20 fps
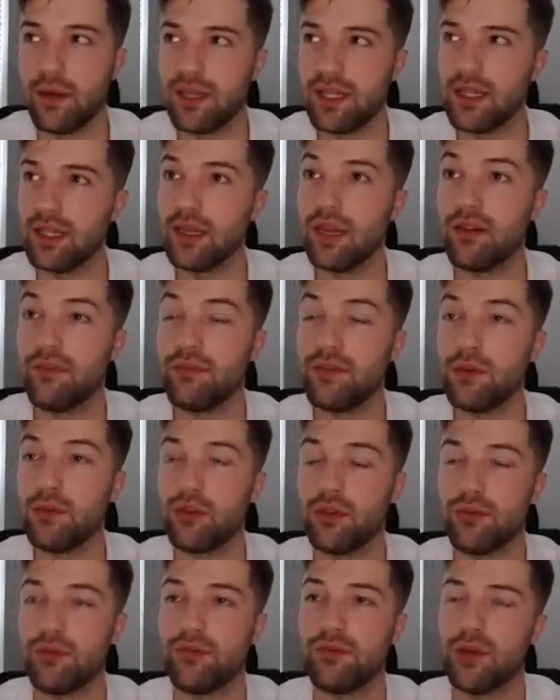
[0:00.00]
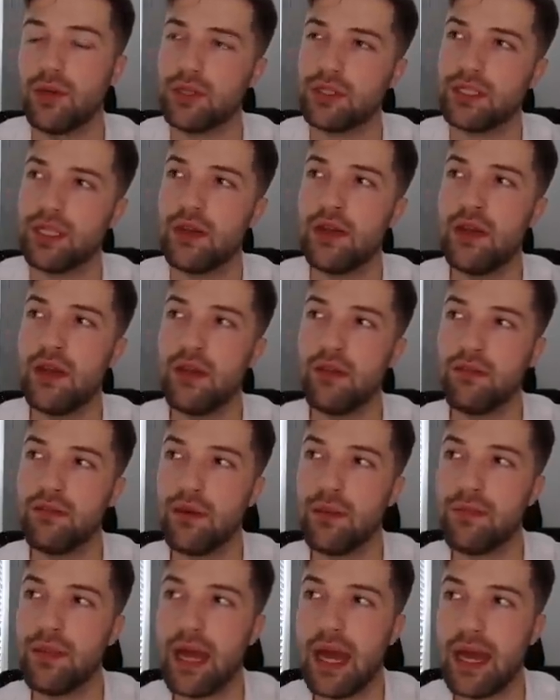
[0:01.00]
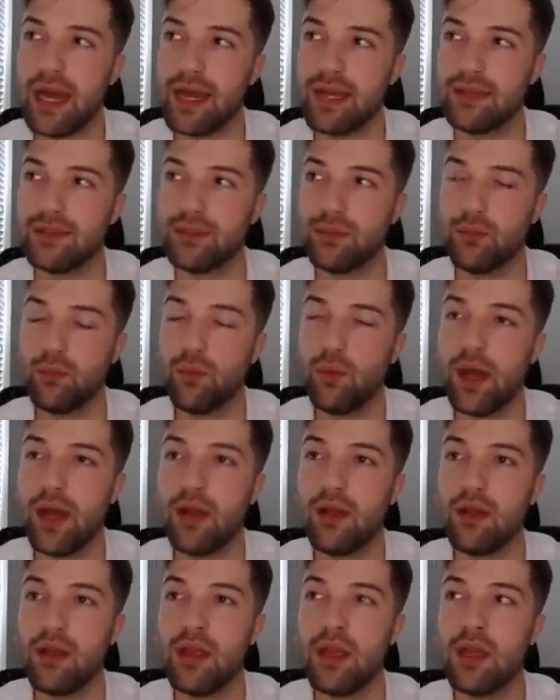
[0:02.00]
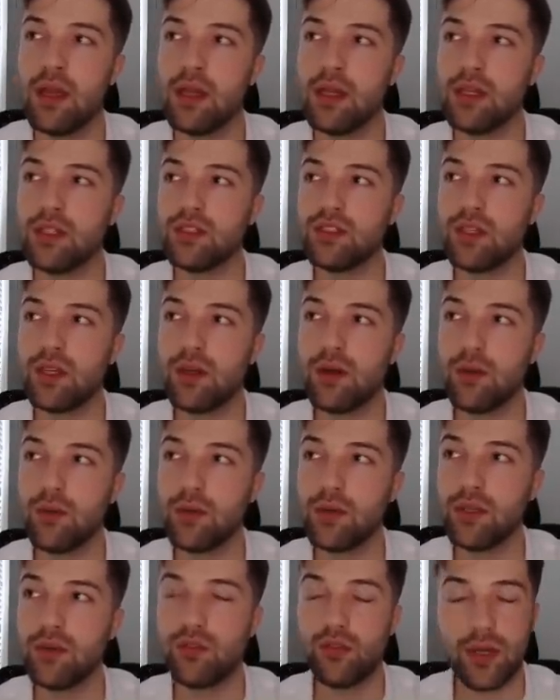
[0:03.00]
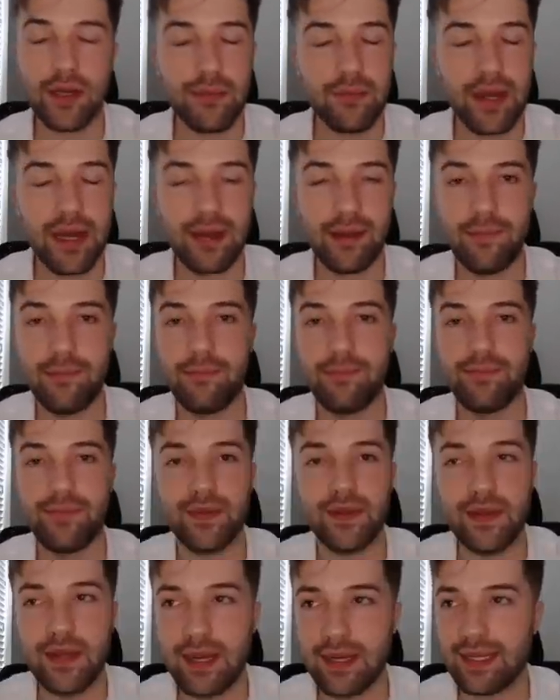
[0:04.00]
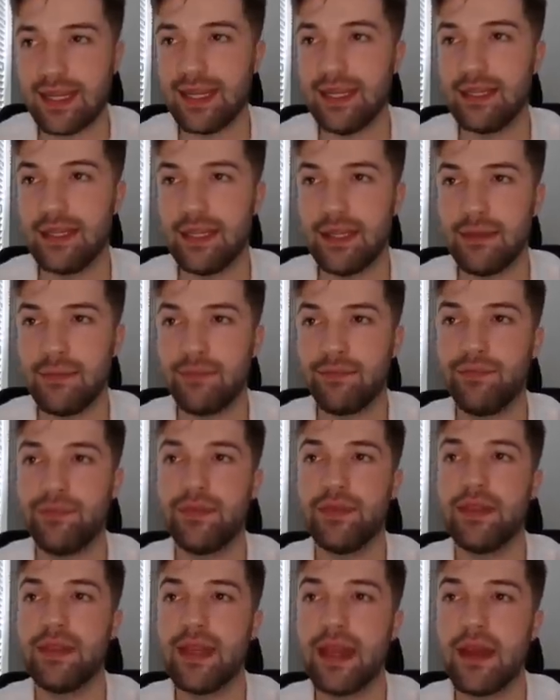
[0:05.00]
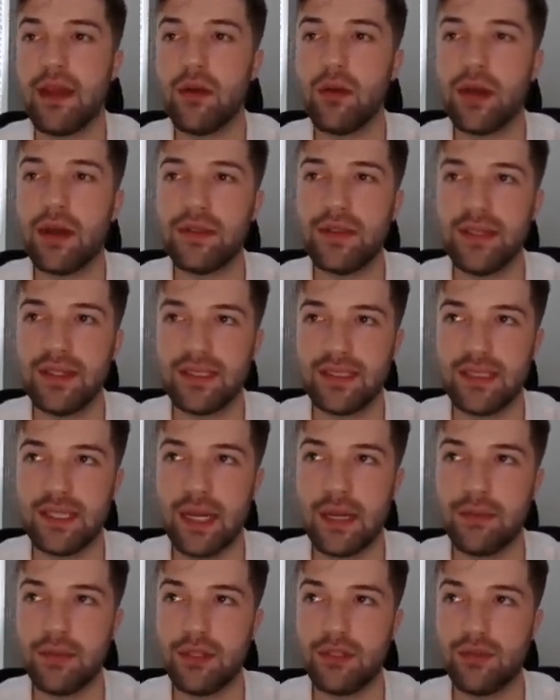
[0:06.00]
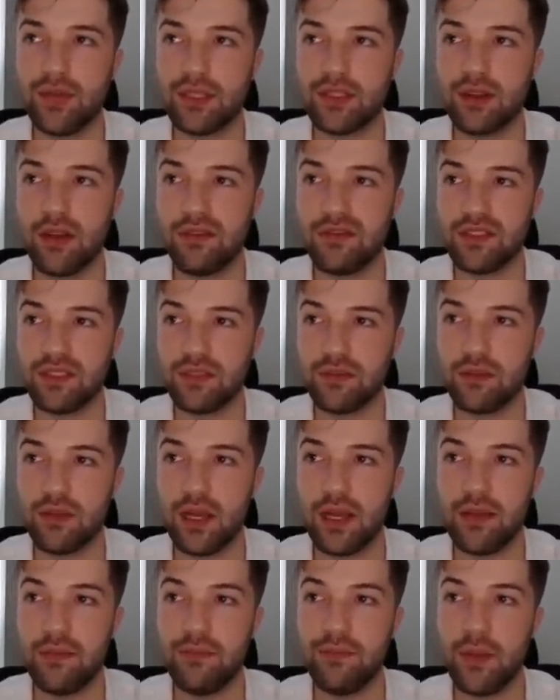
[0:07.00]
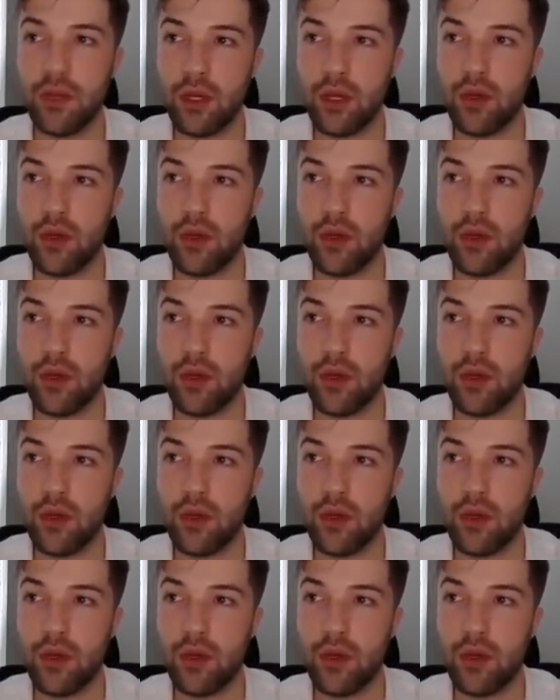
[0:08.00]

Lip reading: I think you got a future first from that as well. So you traded back, you got Kelee. Now I think is the time to address offensive line.